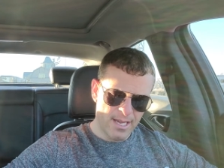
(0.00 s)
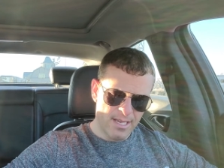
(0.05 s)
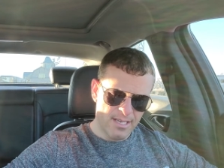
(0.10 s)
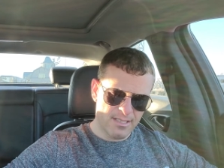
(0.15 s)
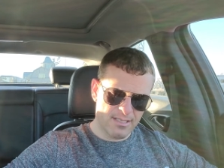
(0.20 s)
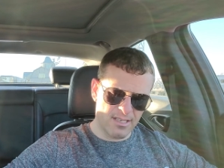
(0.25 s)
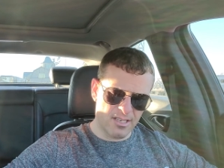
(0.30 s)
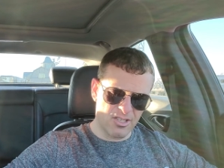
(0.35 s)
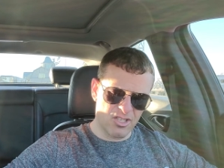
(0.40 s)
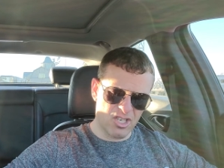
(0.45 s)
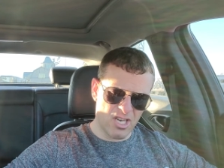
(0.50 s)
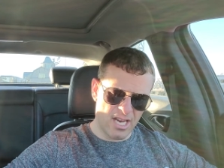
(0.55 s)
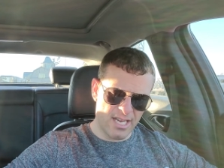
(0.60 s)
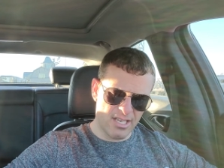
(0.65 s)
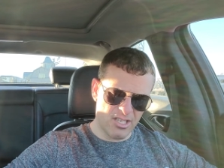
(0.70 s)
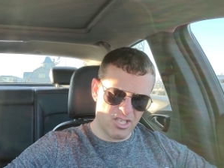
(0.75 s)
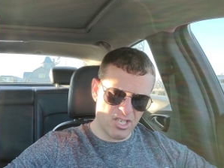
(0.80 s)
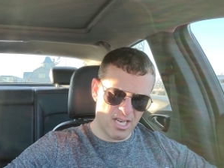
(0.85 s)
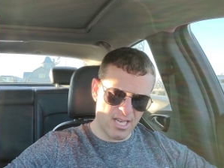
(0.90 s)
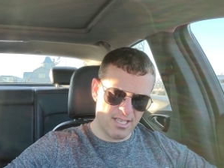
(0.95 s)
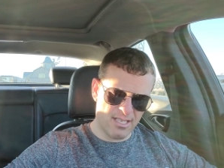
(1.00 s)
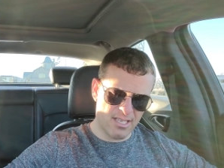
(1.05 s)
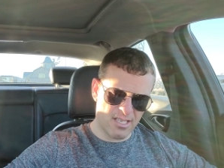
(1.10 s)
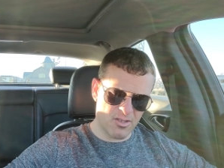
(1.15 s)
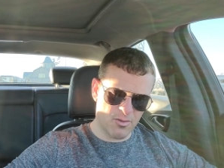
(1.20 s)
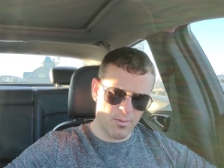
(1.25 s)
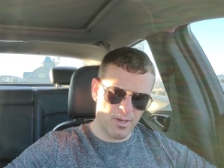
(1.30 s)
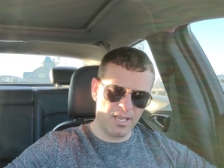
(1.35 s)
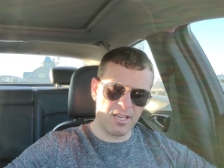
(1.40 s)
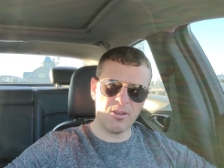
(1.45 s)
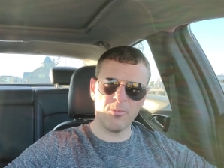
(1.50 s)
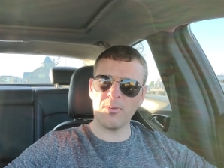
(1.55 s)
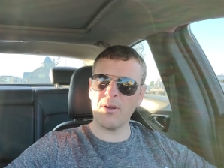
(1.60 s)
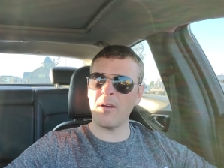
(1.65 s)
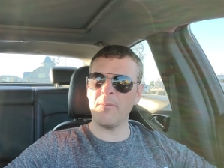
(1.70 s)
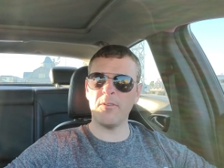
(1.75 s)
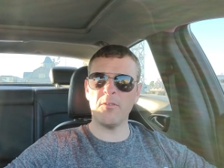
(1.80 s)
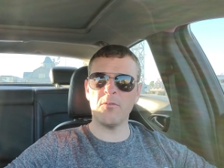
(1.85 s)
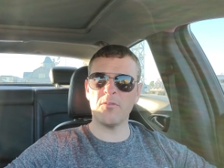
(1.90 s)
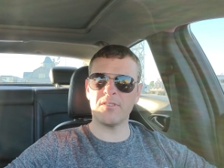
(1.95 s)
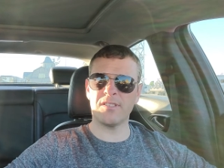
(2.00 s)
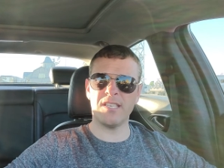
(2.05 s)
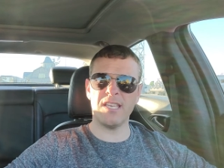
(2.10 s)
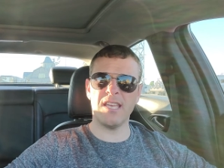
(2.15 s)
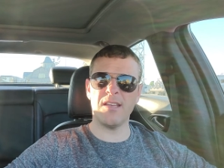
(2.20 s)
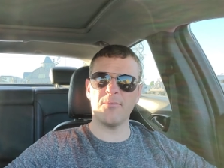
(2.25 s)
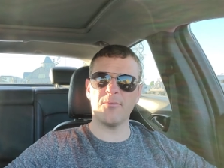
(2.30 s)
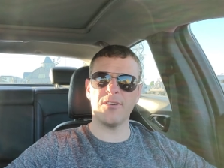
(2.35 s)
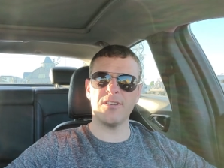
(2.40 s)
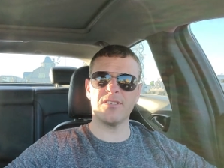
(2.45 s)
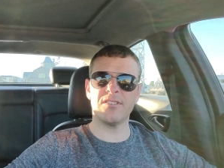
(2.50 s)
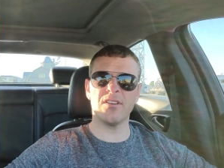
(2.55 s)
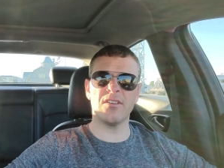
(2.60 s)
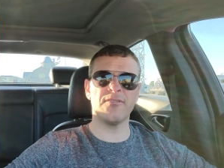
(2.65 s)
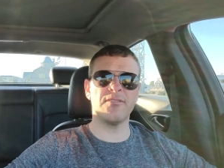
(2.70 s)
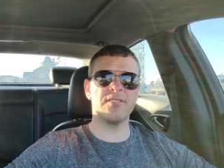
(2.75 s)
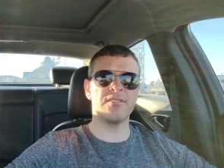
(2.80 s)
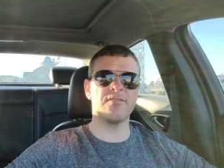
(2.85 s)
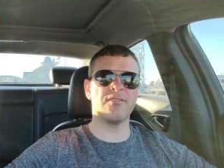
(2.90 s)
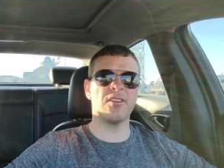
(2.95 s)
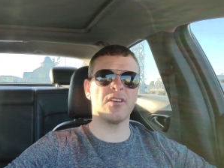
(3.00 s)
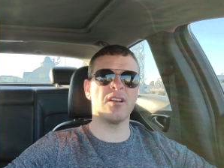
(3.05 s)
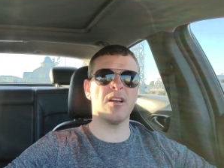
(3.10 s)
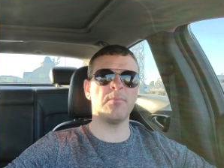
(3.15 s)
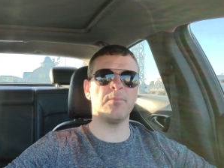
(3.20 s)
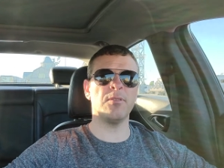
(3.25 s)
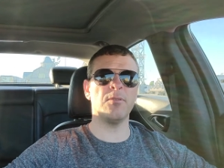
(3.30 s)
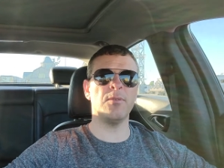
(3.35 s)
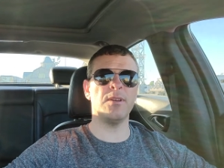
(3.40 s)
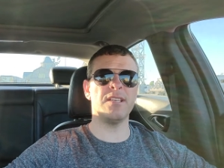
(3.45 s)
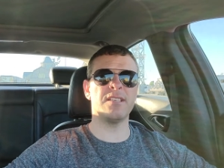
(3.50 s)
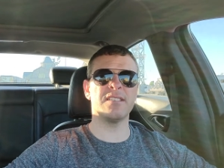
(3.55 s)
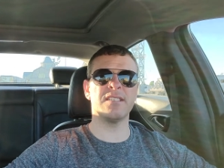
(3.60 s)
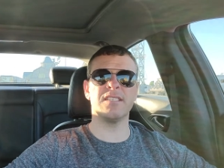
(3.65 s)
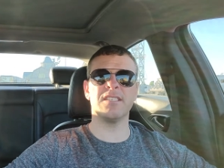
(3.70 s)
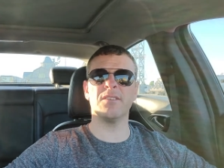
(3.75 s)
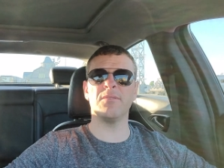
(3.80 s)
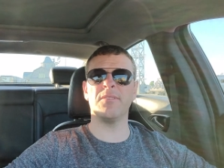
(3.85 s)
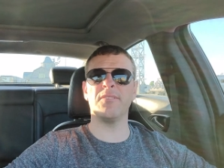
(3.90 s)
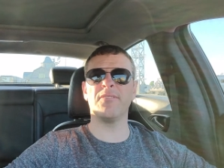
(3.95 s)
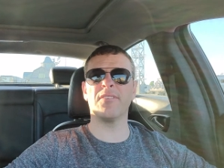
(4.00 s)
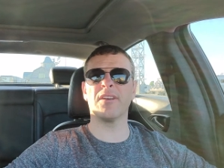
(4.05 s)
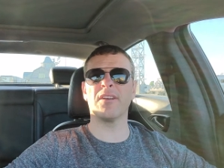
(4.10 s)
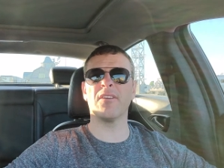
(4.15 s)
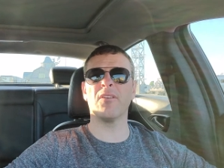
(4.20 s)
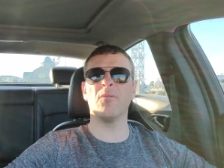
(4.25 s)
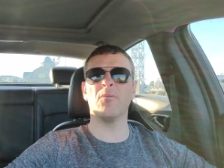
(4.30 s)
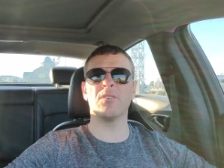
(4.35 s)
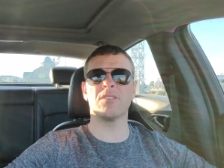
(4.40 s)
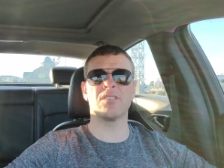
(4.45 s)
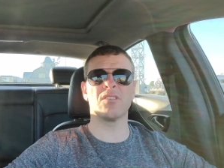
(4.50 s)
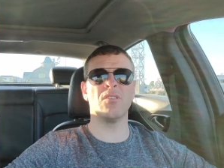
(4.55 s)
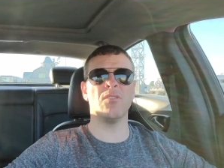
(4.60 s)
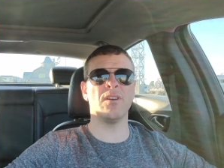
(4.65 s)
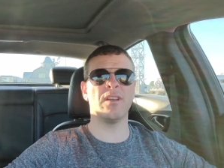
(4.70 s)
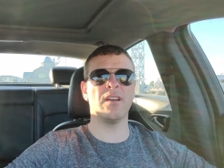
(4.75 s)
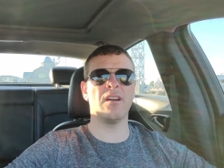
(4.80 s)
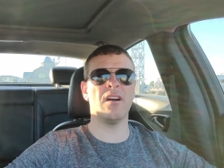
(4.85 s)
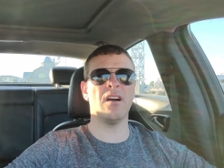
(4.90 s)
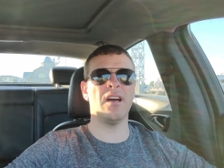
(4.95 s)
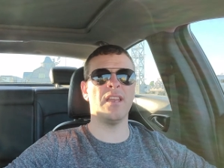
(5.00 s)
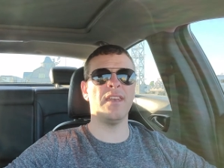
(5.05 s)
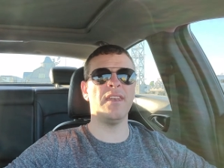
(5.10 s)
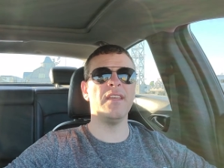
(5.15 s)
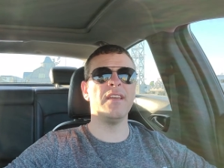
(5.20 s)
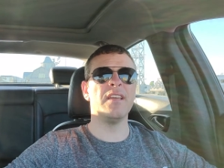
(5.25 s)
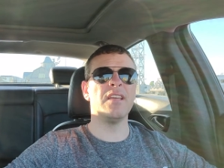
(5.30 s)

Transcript: sunshine and shade this week. You probably won't see him resurface for a couple of weeks until we figure out what's going on.